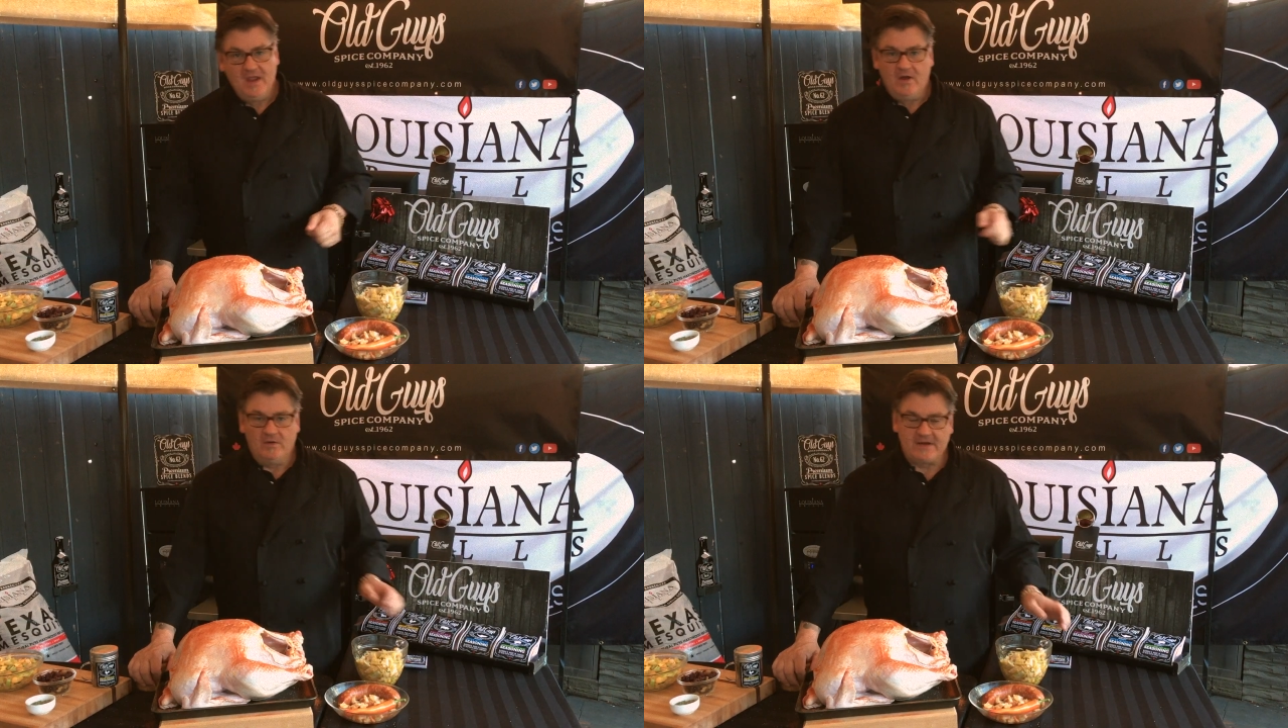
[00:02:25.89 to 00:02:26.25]

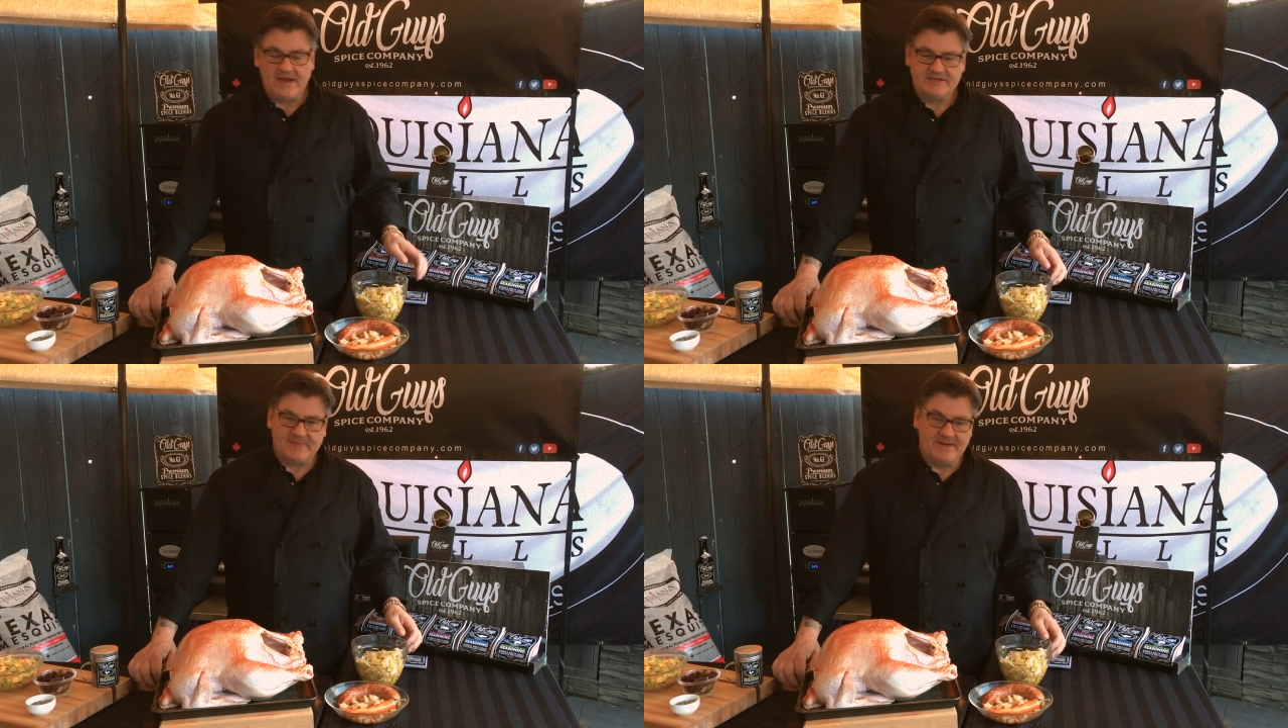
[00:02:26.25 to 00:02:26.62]
Old
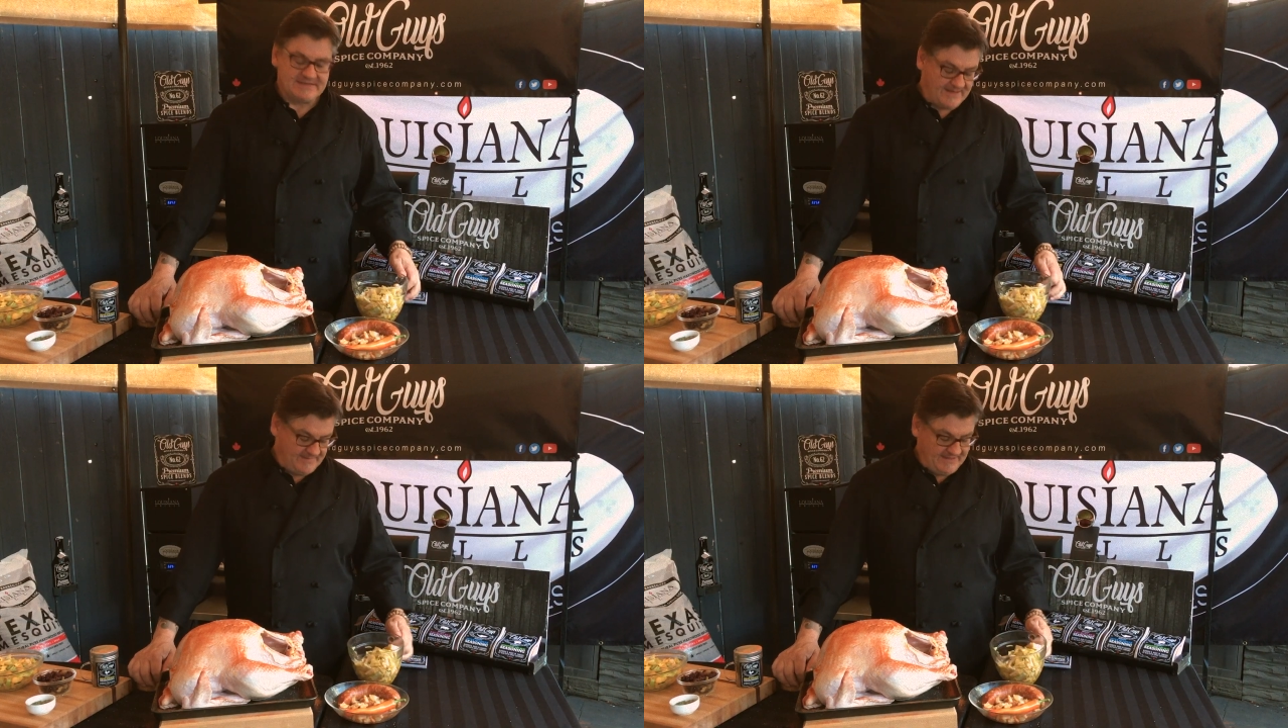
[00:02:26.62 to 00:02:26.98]
Guy Spice
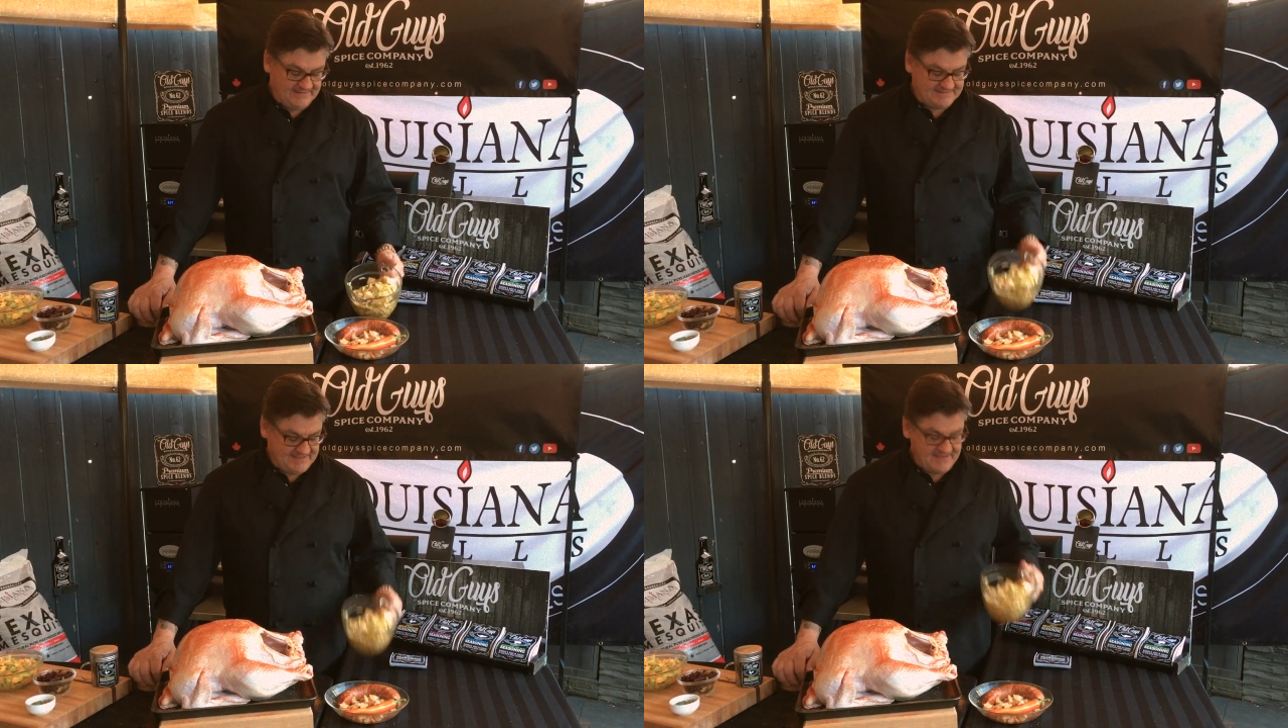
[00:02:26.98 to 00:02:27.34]
Company
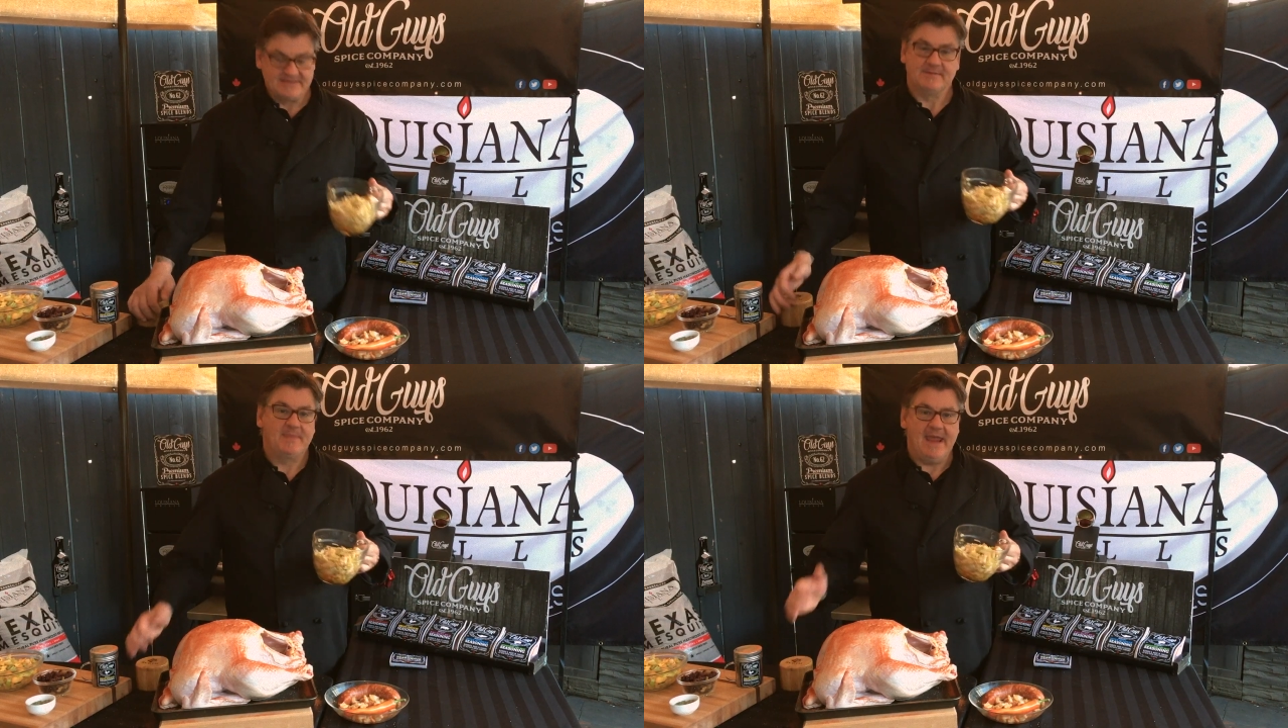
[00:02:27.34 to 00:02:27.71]
is taking
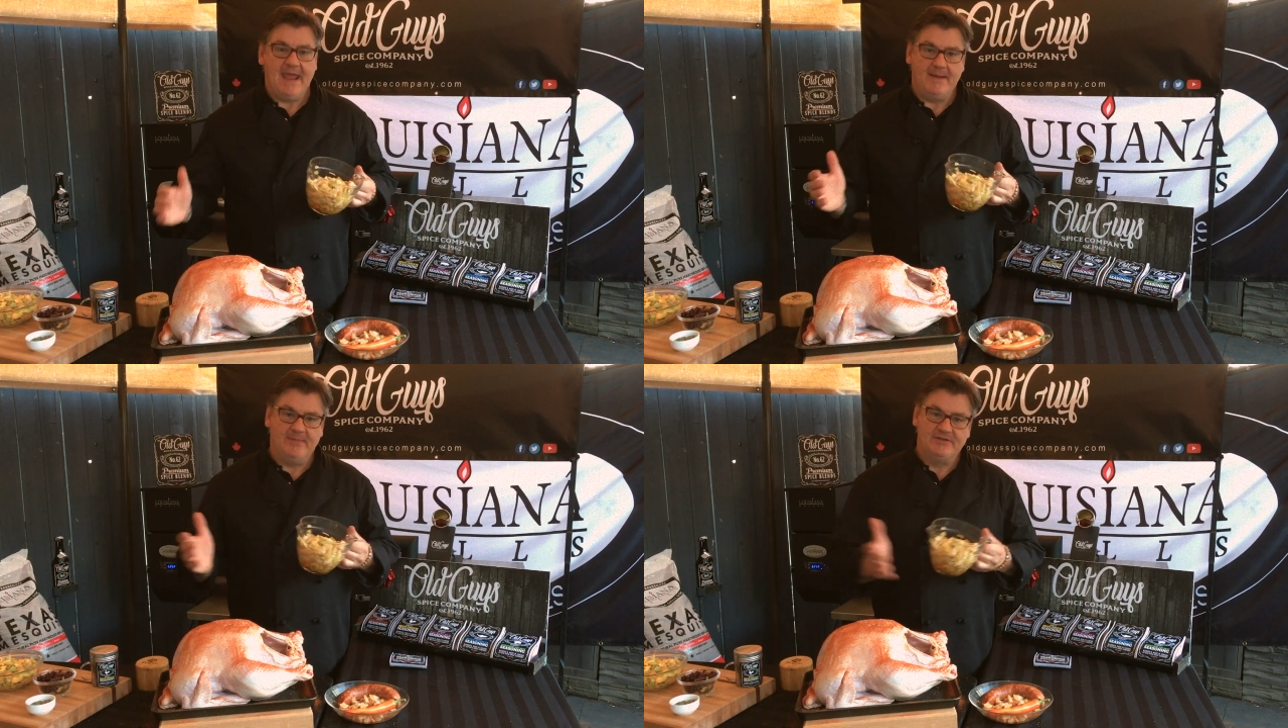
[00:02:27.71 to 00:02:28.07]
some
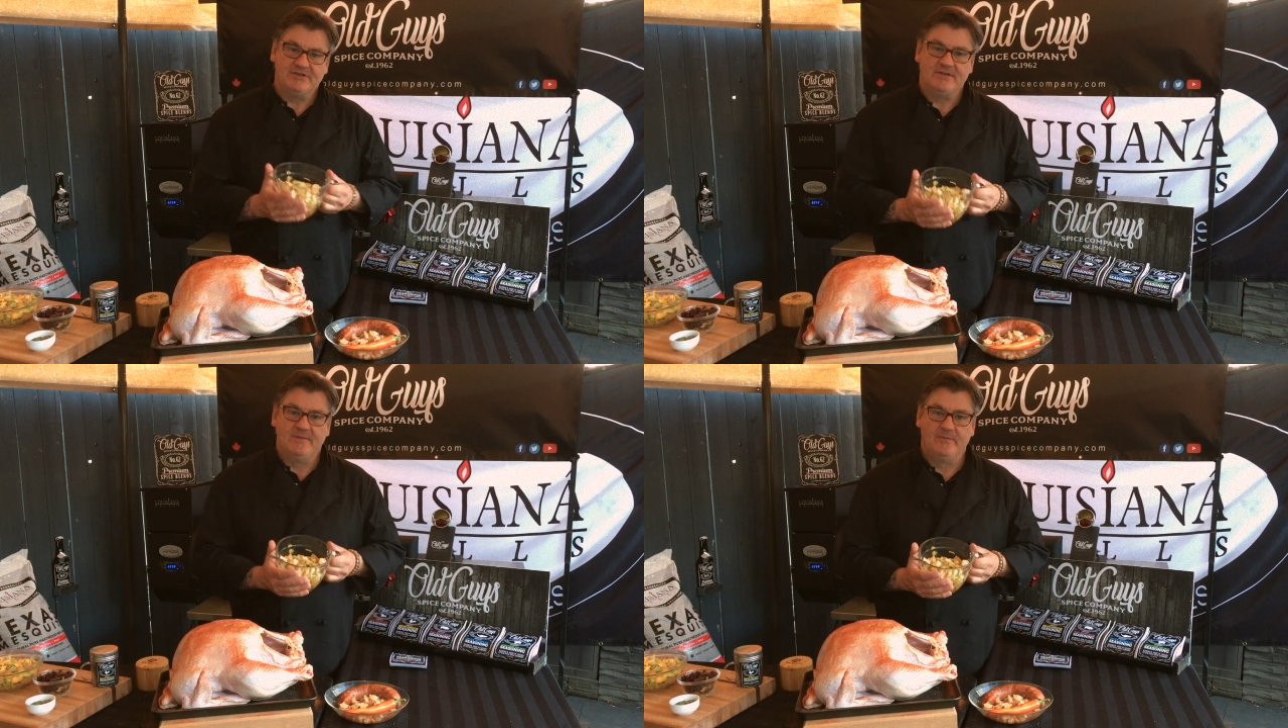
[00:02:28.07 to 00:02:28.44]
cabbage,
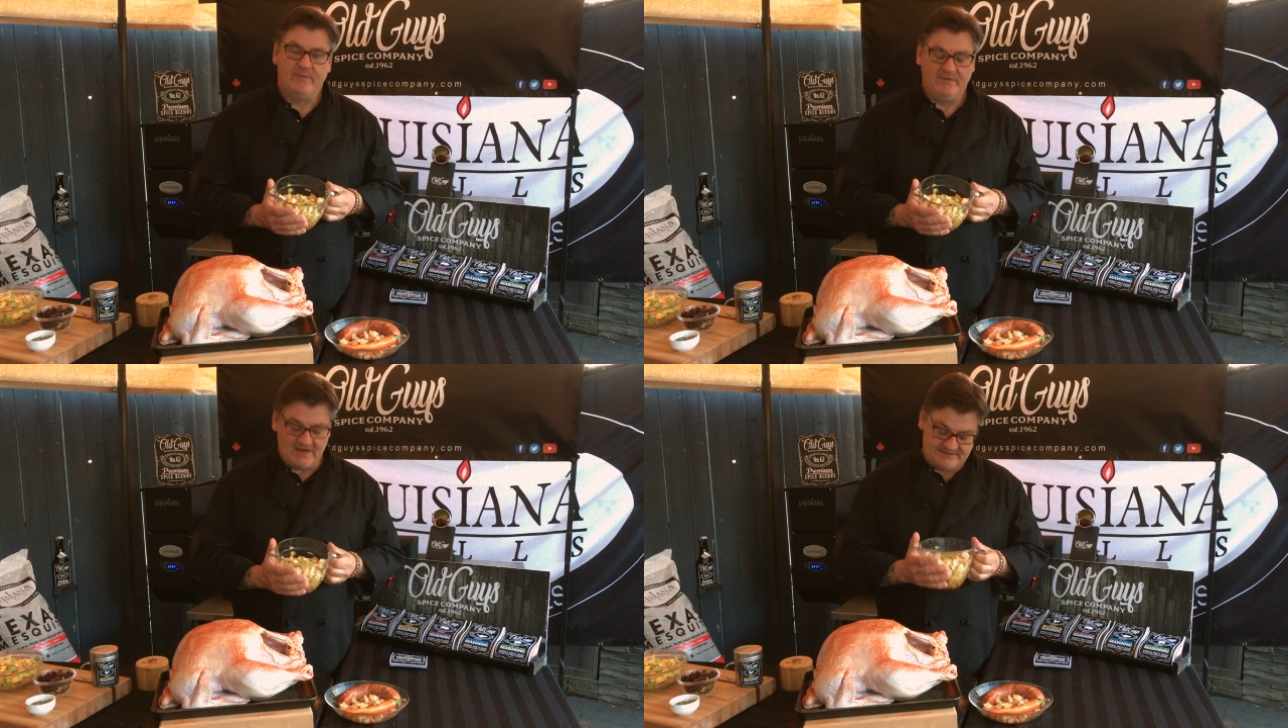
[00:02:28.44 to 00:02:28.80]

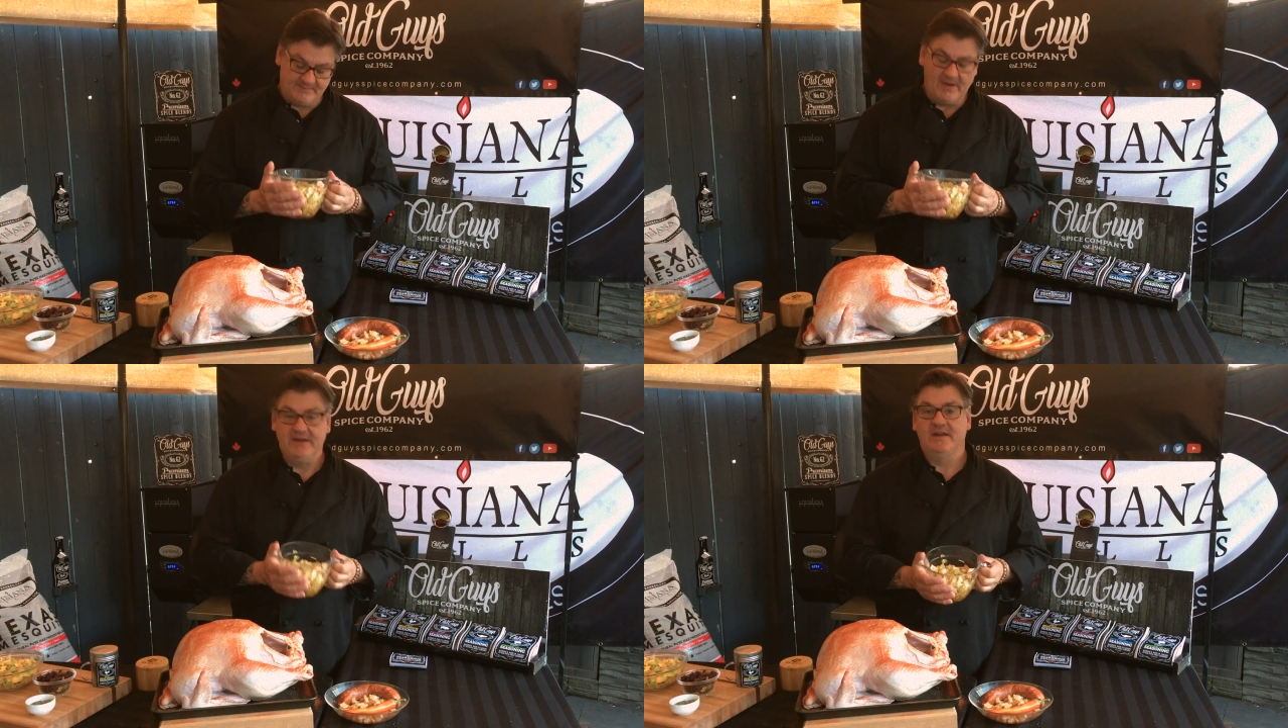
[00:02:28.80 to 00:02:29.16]
we've got
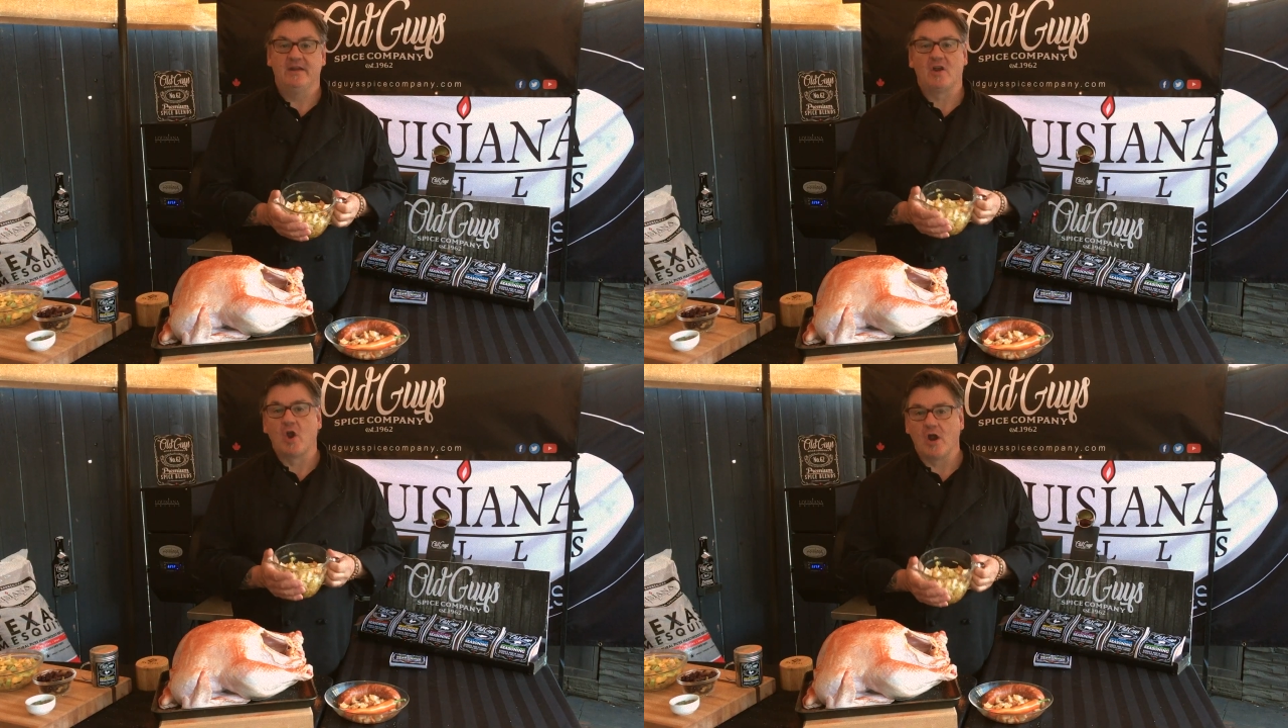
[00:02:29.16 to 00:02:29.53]
some onion
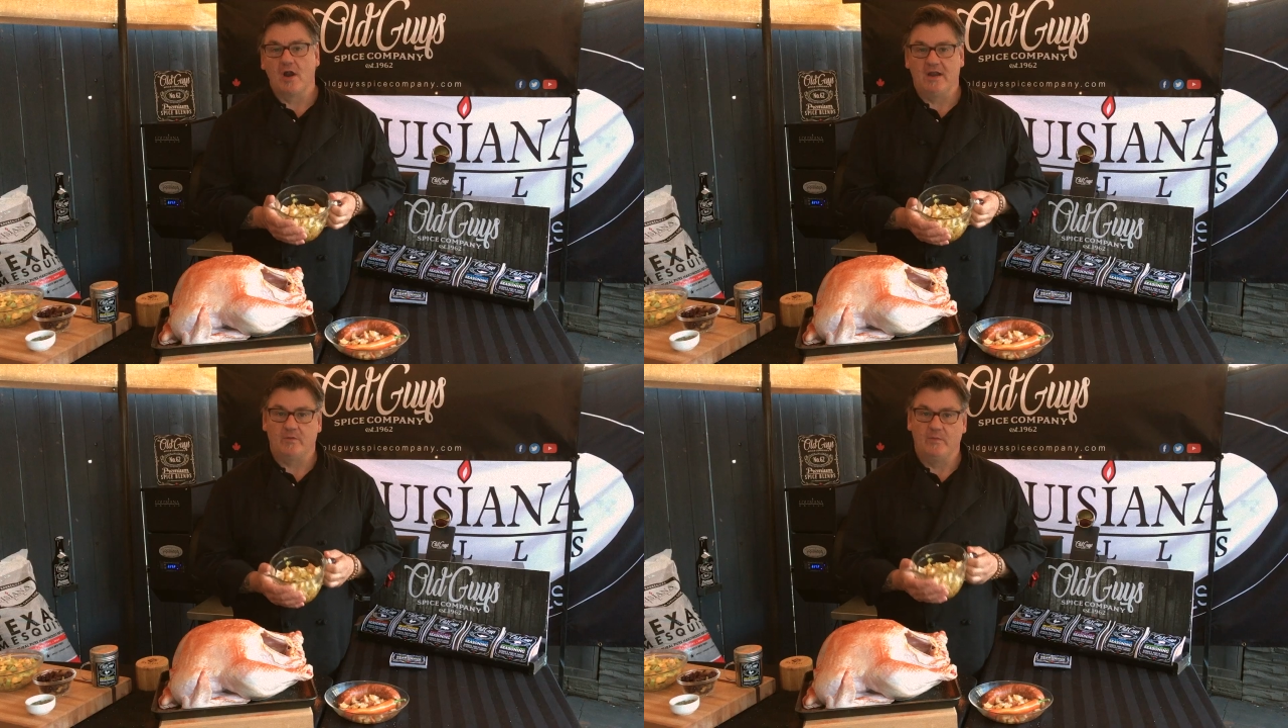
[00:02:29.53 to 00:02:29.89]
and garlic.